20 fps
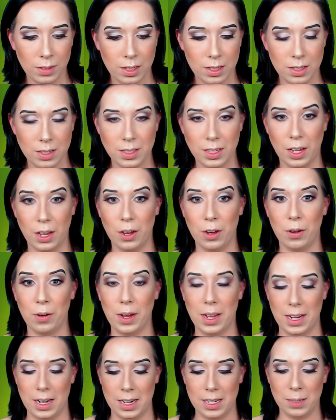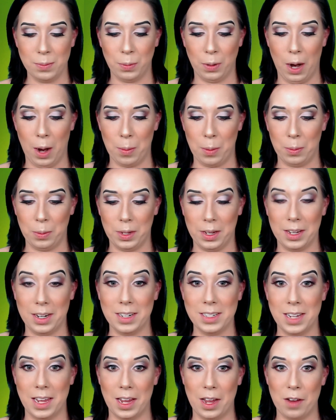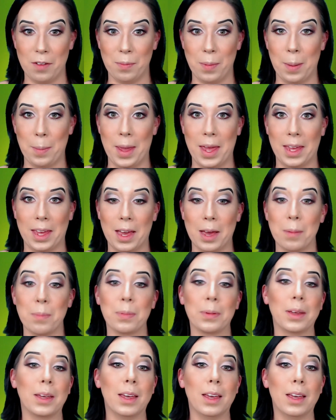So it is probably gonna take off my makeup